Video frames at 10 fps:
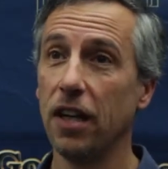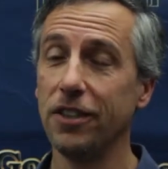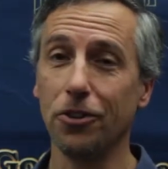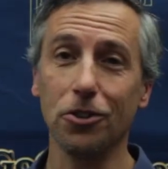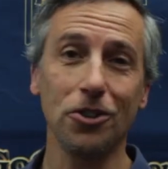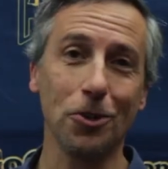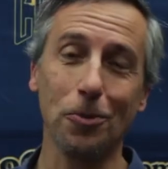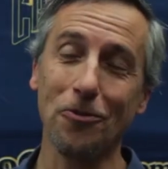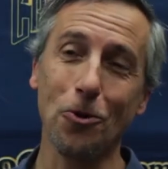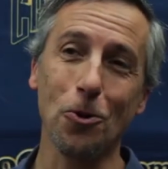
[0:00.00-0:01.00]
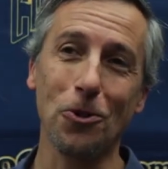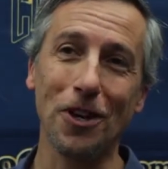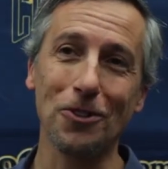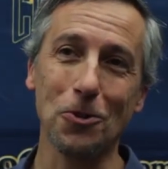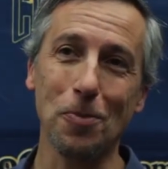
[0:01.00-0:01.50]
They're talking about
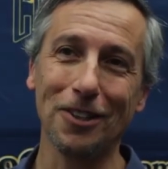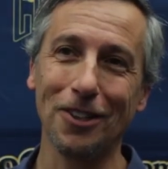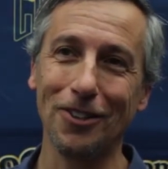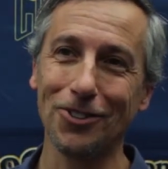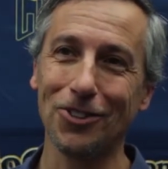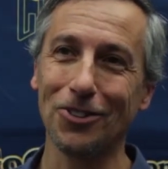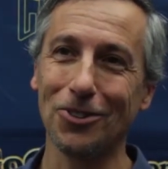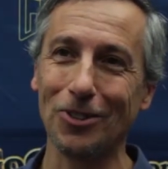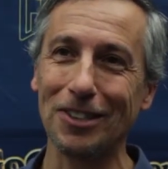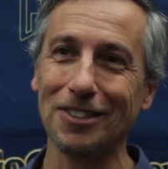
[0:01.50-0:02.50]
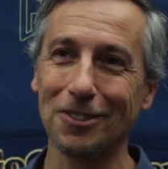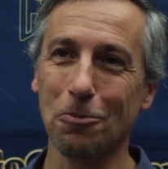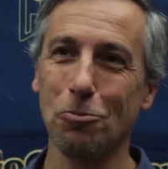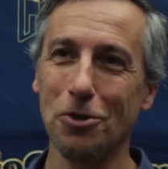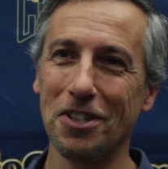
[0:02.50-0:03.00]
400,000 spectators at this race. That's a
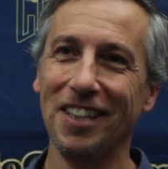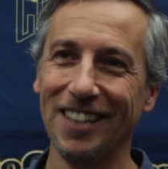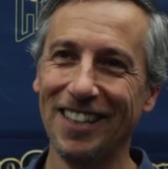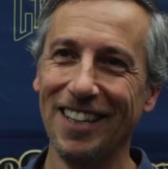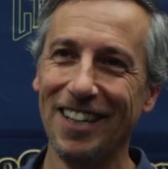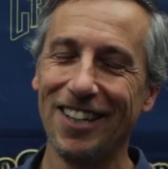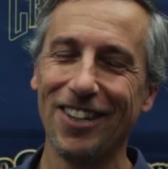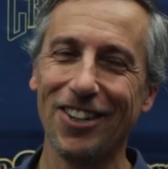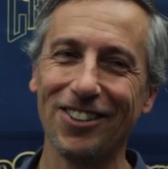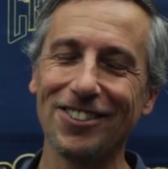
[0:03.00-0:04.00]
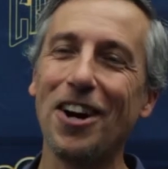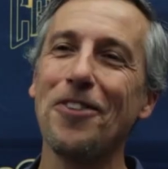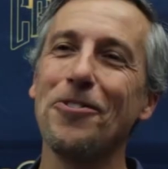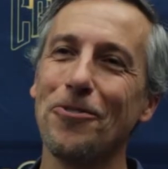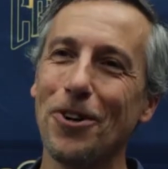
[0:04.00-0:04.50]
pretty
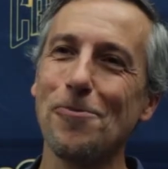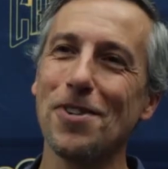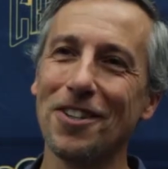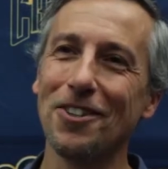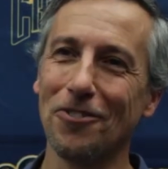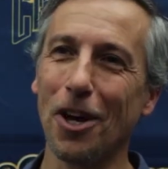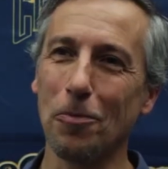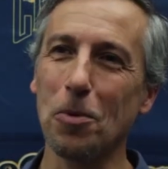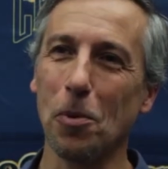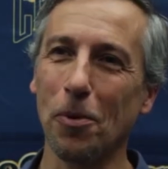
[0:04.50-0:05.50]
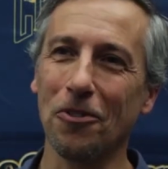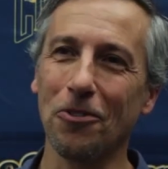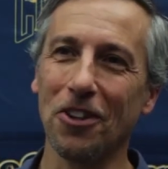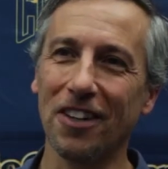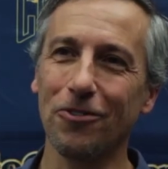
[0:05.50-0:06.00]
live environment, and you've got to be prepared
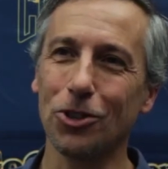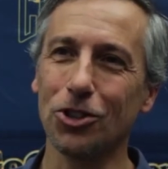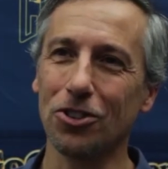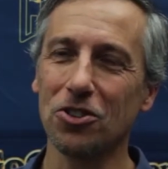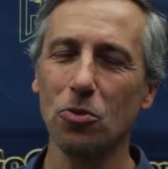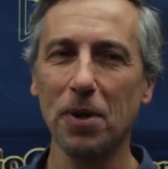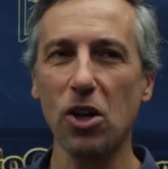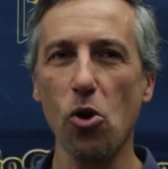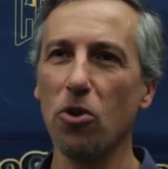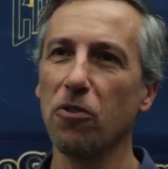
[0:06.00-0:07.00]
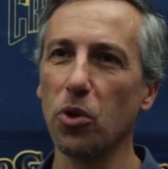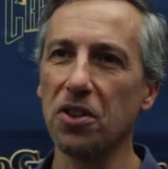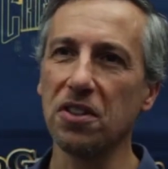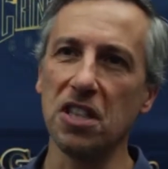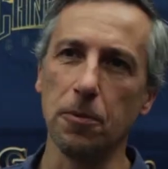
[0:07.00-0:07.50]
for that for sure. So we've been going over with
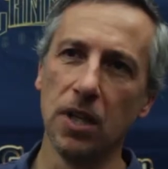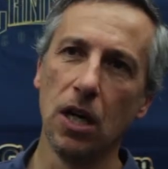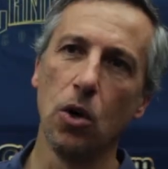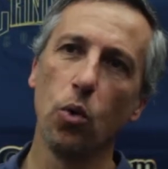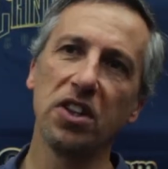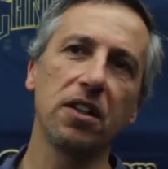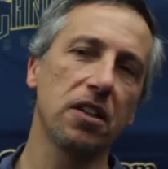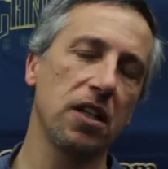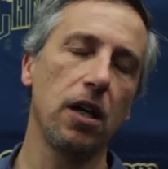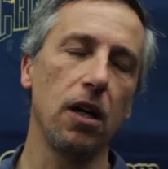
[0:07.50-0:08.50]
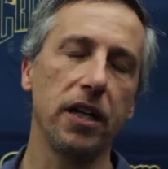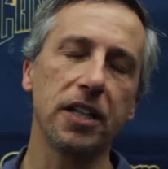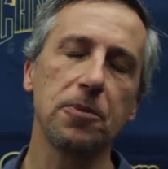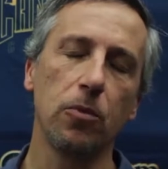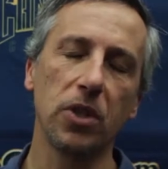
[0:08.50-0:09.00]
the team what
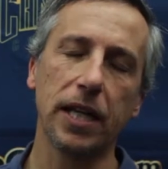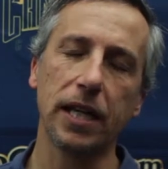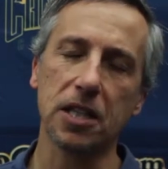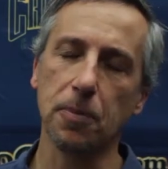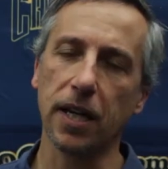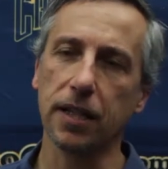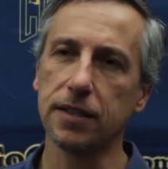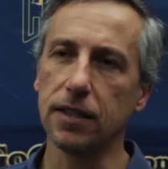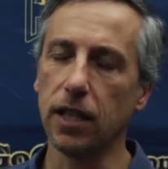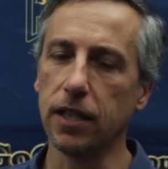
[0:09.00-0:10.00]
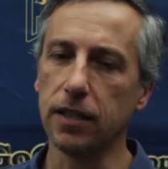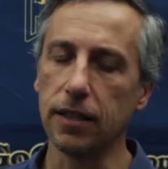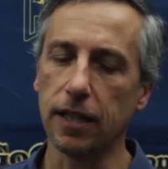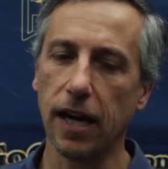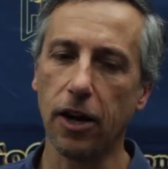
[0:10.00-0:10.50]
they can expect and
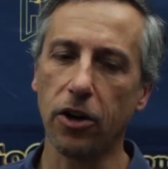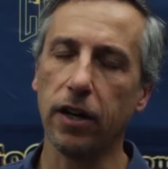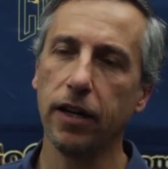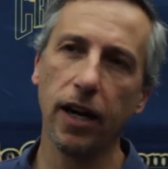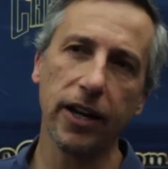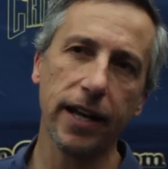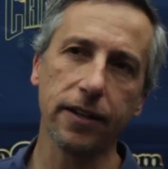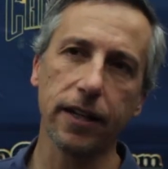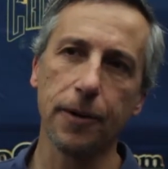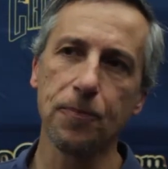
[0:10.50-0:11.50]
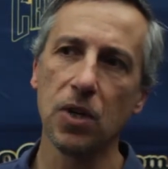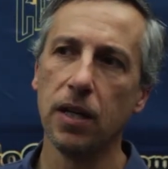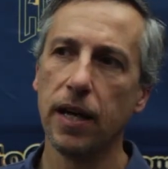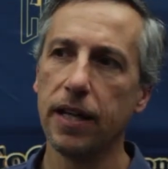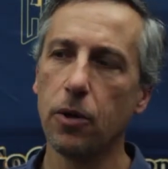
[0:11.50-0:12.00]
how to handle that.
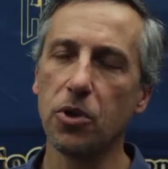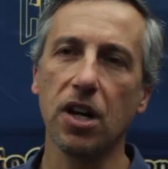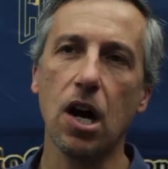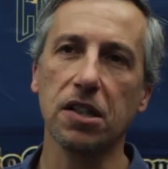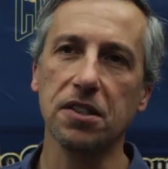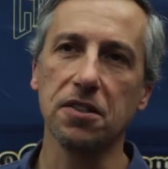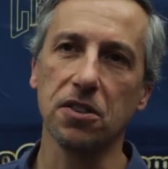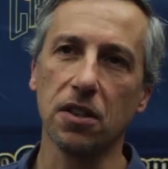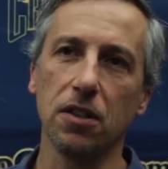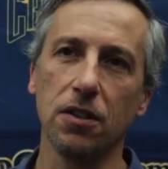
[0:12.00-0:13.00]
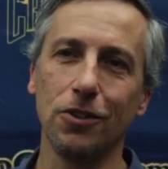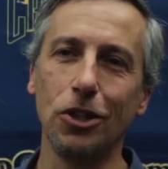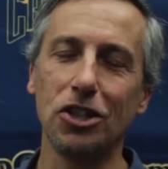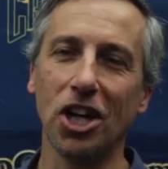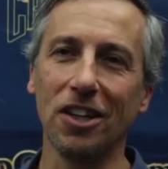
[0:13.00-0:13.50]
And then with the coxswains, the
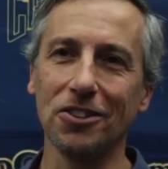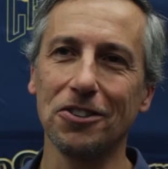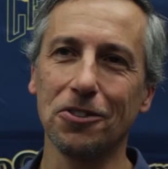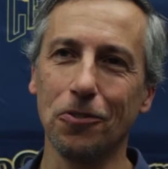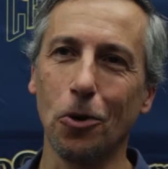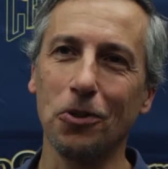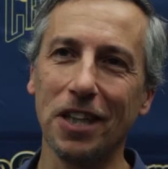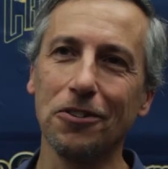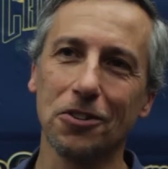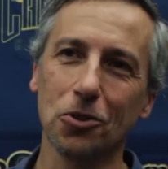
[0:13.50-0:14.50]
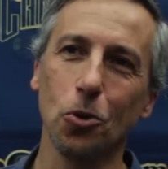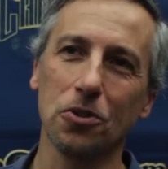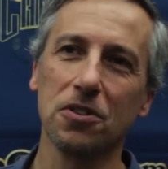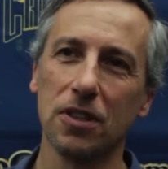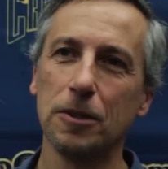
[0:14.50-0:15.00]
unique challenges of rowing down this
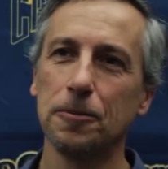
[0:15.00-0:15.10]
course.